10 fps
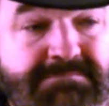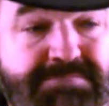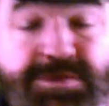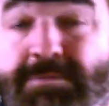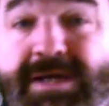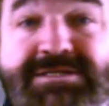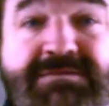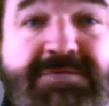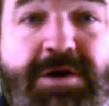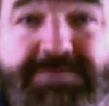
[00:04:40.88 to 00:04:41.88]
but nobody's
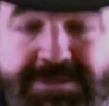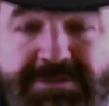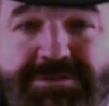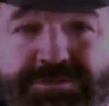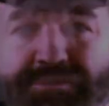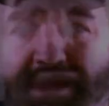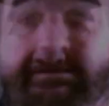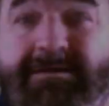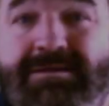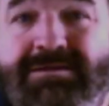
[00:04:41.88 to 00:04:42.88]
involved until it's too late?